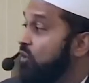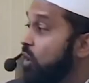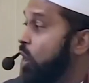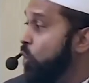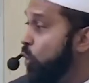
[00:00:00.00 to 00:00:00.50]
of
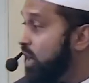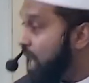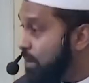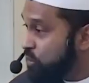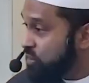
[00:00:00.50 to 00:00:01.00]
all who are
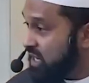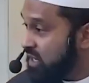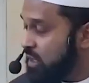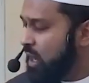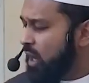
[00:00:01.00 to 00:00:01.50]

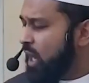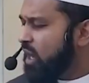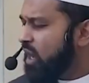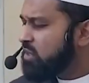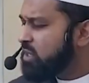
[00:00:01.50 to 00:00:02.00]
amputated.
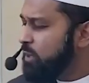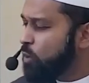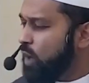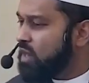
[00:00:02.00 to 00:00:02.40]
Al-As ibn